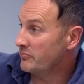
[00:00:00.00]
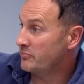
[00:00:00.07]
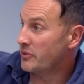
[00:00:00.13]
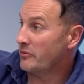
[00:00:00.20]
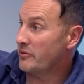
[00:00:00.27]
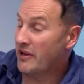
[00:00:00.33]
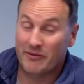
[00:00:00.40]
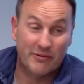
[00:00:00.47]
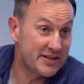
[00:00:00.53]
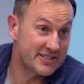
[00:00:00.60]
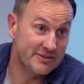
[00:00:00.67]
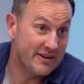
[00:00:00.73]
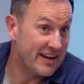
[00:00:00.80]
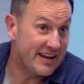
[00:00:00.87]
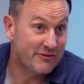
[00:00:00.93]
probably almost of an
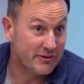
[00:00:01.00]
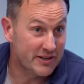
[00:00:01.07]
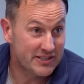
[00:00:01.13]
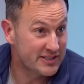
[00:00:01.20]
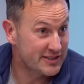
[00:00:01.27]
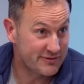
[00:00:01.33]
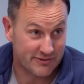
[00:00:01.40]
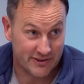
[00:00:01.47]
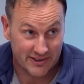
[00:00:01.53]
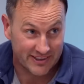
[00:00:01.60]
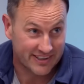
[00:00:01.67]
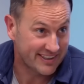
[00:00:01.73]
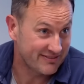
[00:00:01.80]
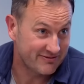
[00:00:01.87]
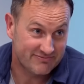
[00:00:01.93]
Ed Richards feel, like
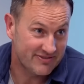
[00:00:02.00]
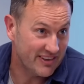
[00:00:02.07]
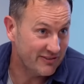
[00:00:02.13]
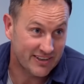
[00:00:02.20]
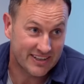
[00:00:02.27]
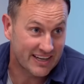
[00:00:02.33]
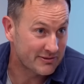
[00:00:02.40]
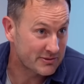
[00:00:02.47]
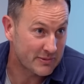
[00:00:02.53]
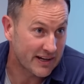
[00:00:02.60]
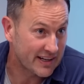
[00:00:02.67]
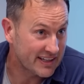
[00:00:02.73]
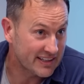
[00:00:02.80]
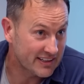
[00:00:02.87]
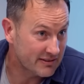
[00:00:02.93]
if he comes back
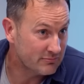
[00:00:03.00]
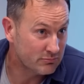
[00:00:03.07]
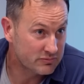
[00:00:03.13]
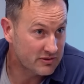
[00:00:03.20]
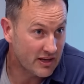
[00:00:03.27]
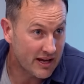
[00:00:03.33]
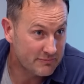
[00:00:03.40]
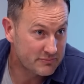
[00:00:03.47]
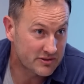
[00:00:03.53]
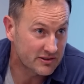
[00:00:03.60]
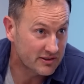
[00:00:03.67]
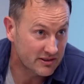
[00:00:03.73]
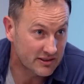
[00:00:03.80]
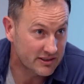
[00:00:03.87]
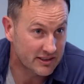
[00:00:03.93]
in and
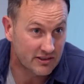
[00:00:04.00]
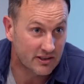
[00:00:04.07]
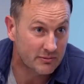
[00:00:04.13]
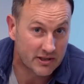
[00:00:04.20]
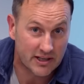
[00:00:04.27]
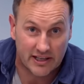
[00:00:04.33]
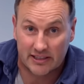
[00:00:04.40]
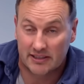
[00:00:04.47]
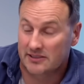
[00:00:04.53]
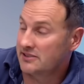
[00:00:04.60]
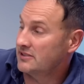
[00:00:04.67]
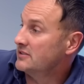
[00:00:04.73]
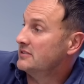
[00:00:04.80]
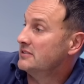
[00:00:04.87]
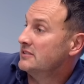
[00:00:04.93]
absolutely dominates.